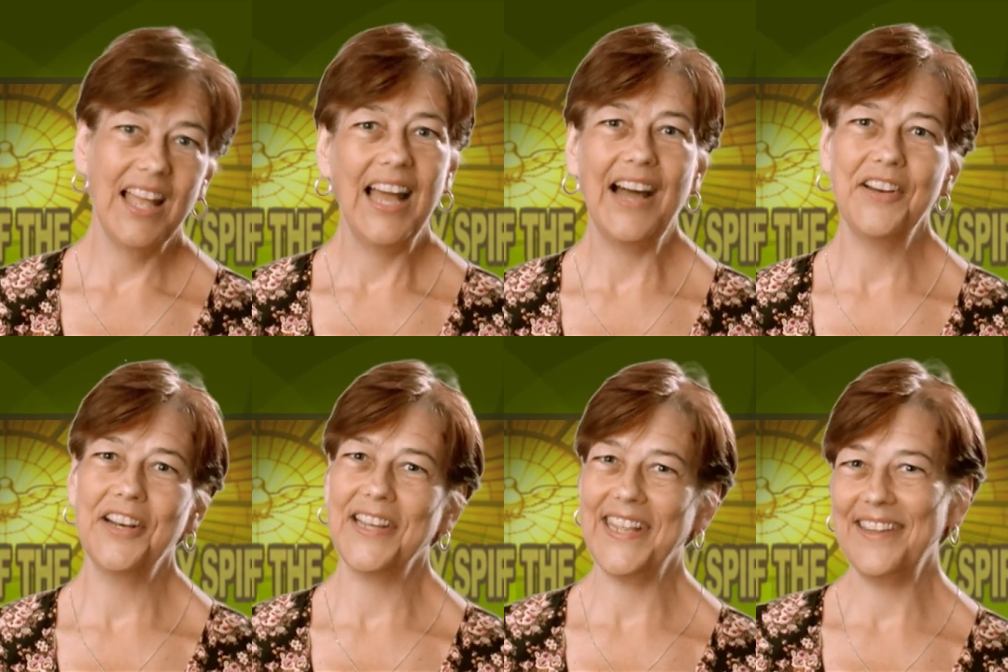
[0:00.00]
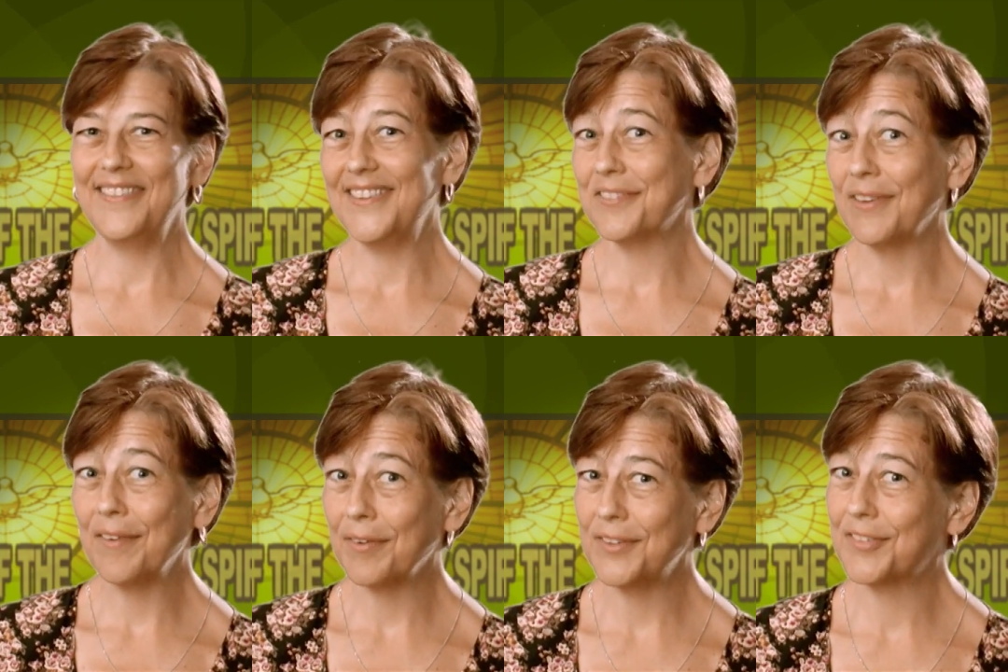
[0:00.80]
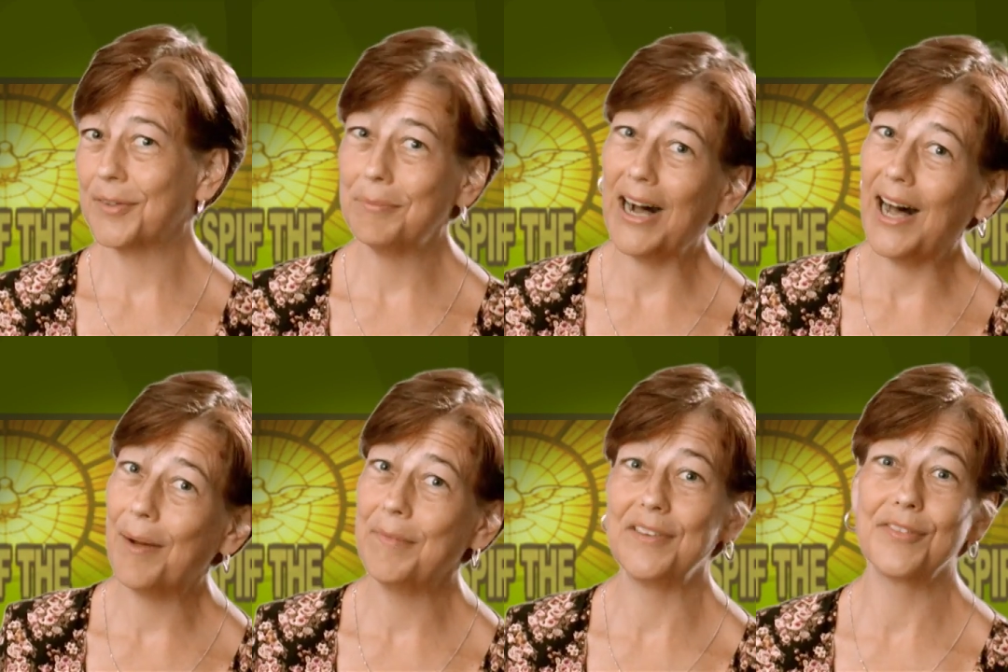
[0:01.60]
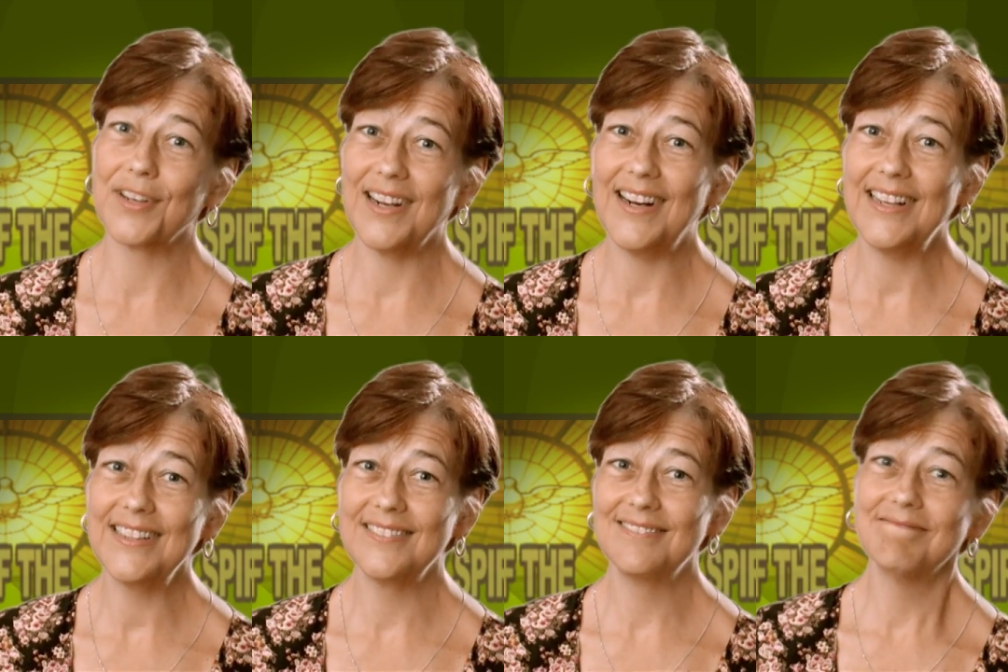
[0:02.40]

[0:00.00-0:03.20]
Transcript: How did I get this reverence for Mom and for God?